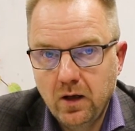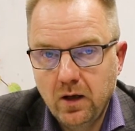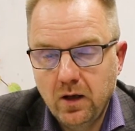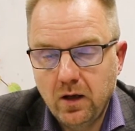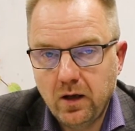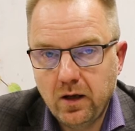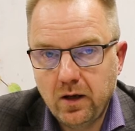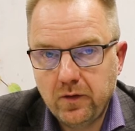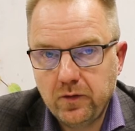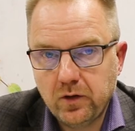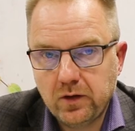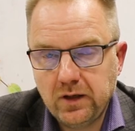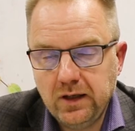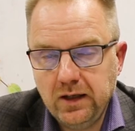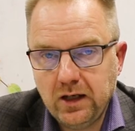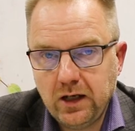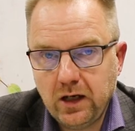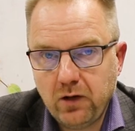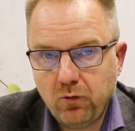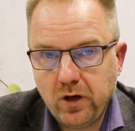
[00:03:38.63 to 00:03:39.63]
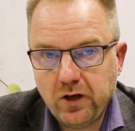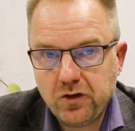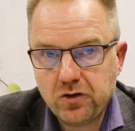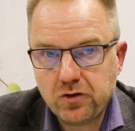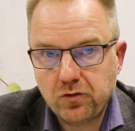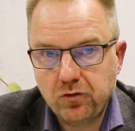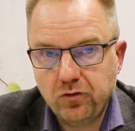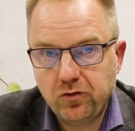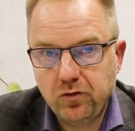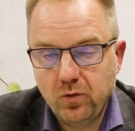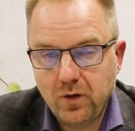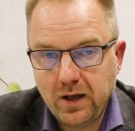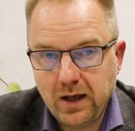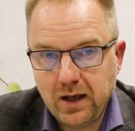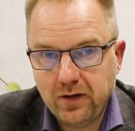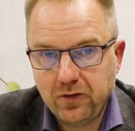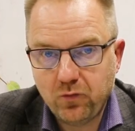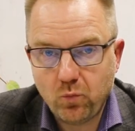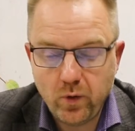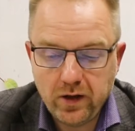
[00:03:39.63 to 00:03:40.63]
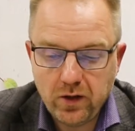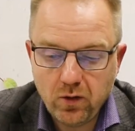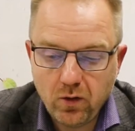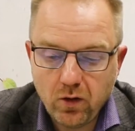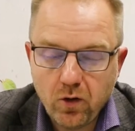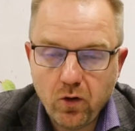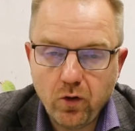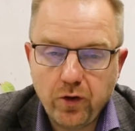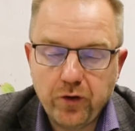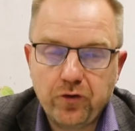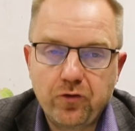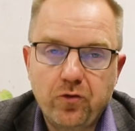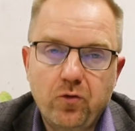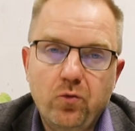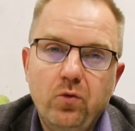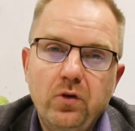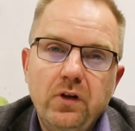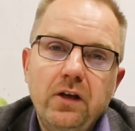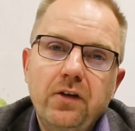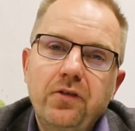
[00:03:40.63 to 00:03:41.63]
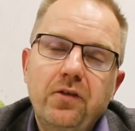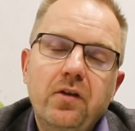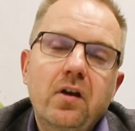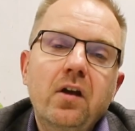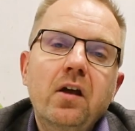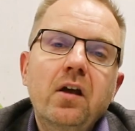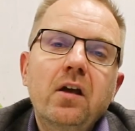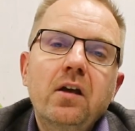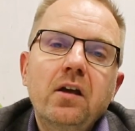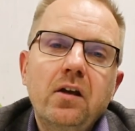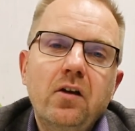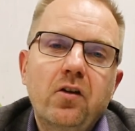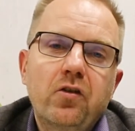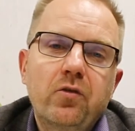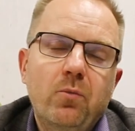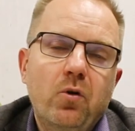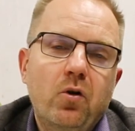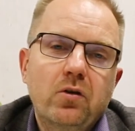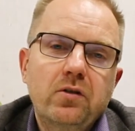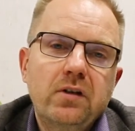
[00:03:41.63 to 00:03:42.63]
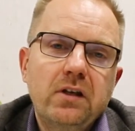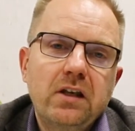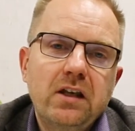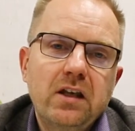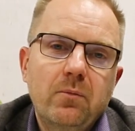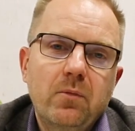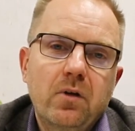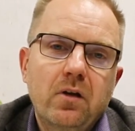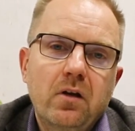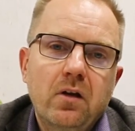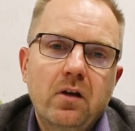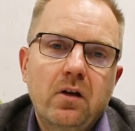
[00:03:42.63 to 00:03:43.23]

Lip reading: The key questions to ask when you're going through this in a small team